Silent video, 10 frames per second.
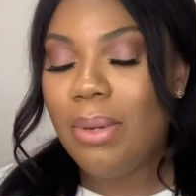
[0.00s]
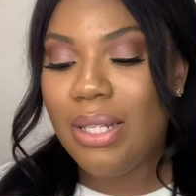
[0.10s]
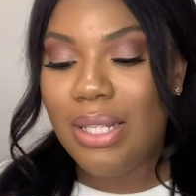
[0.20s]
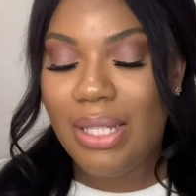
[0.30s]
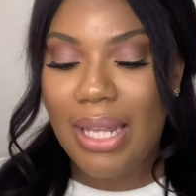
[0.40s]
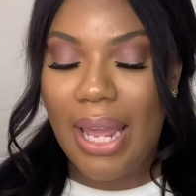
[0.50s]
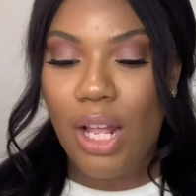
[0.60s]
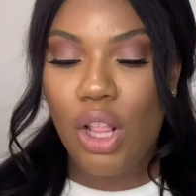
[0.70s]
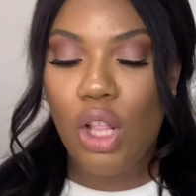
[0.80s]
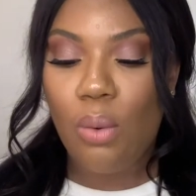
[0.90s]
Saint
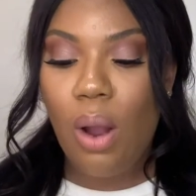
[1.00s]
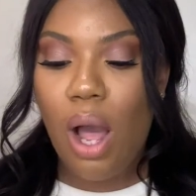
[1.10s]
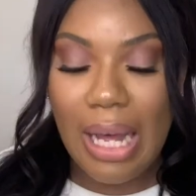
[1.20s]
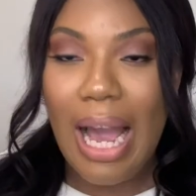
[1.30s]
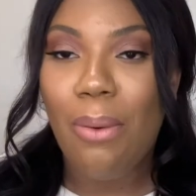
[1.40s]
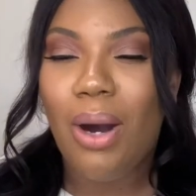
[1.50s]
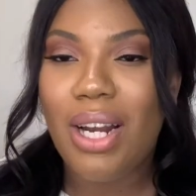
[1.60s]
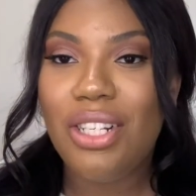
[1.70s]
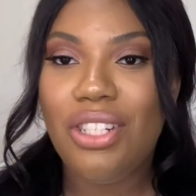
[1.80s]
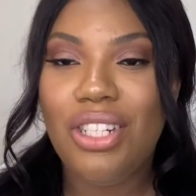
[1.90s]
Laurent. I
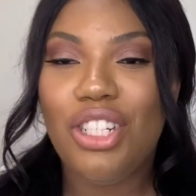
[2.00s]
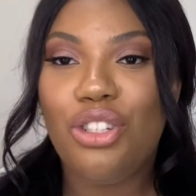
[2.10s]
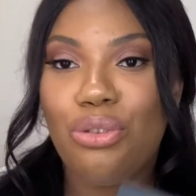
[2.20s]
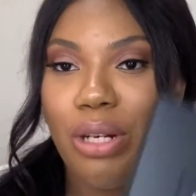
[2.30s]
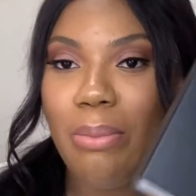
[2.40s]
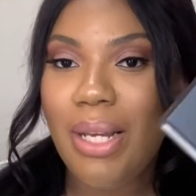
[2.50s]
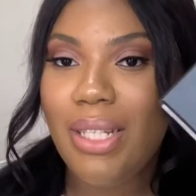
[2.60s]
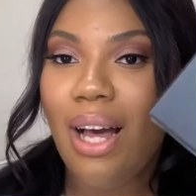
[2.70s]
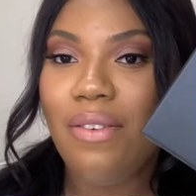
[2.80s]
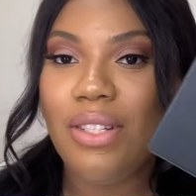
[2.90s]
wanted to just treat
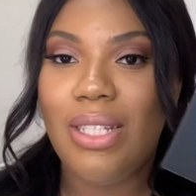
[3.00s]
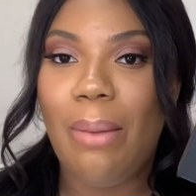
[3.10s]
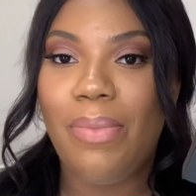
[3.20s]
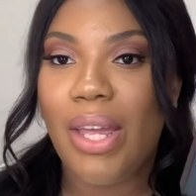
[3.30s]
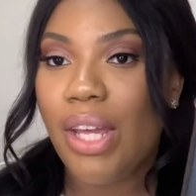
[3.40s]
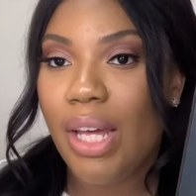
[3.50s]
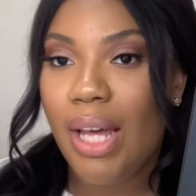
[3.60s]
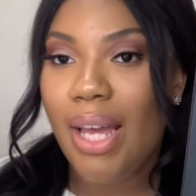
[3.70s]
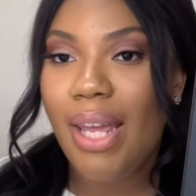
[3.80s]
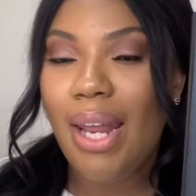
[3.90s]
myself to something
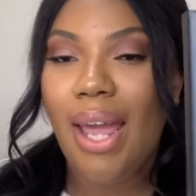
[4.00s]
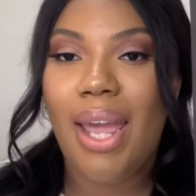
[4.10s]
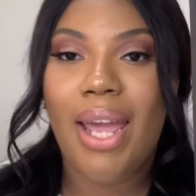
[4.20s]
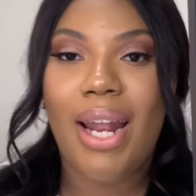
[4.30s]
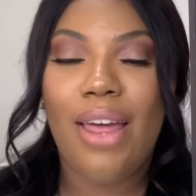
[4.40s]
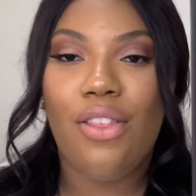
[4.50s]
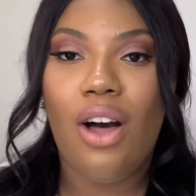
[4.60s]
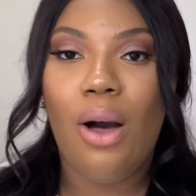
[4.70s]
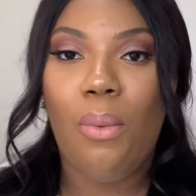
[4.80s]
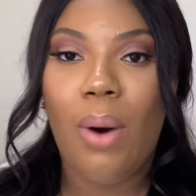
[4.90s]
good and I
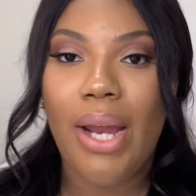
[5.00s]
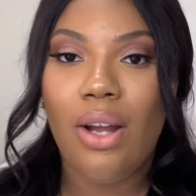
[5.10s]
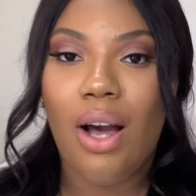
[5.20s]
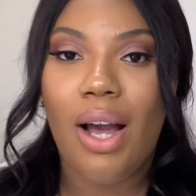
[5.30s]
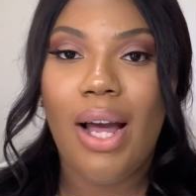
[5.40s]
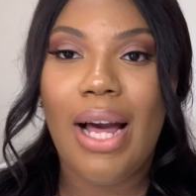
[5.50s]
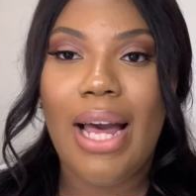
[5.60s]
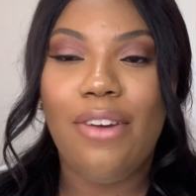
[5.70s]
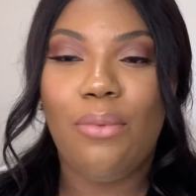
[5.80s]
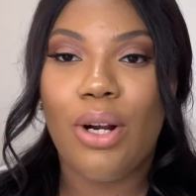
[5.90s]
thought, why not?
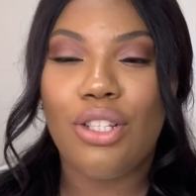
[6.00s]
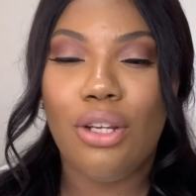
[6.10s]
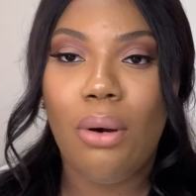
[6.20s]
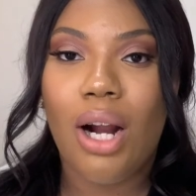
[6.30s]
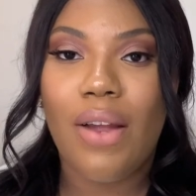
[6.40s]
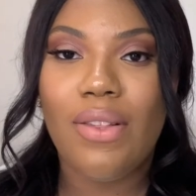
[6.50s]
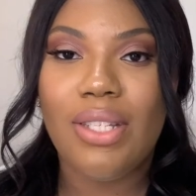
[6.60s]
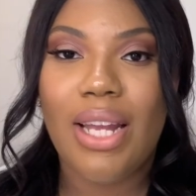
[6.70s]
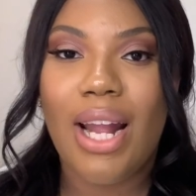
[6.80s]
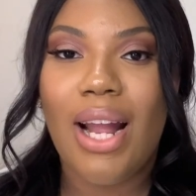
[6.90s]
I've worked so hard this
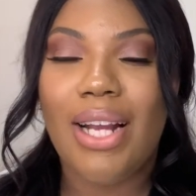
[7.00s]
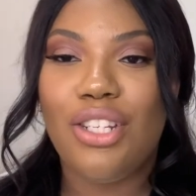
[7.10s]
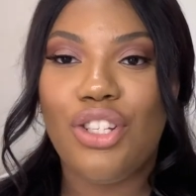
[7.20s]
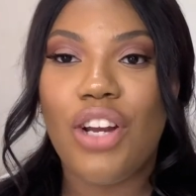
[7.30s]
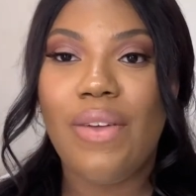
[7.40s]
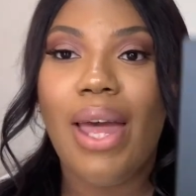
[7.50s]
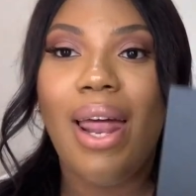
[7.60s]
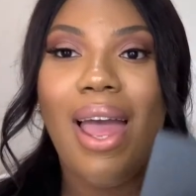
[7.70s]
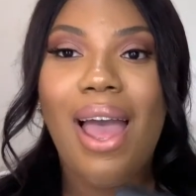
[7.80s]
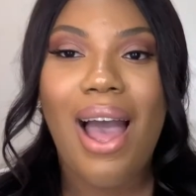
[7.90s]
year, I deserve it.
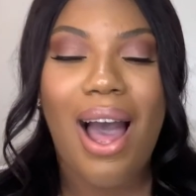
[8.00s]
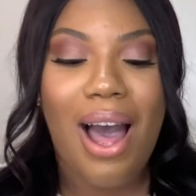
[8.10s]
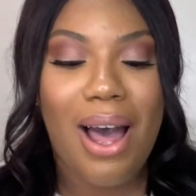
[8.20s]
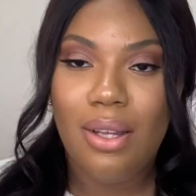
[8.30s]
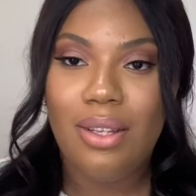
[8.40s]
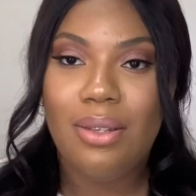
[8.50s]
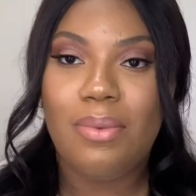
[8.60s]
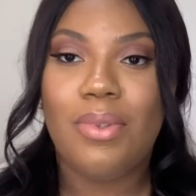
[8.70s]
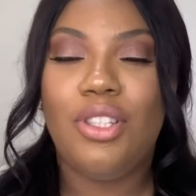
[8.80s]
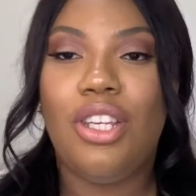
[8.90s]
Um,
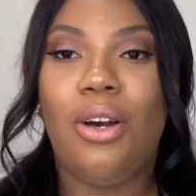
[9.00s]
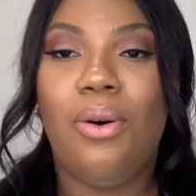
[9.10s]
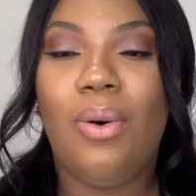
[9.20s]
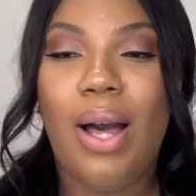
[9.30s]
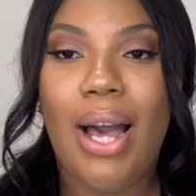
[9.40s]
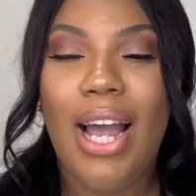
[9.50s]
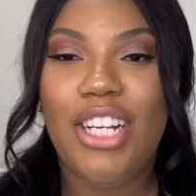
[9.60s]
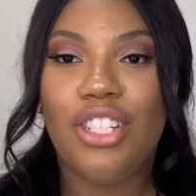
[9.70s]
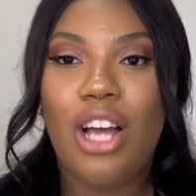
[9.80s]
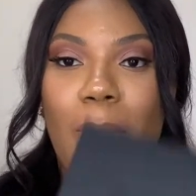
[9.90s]
so I just got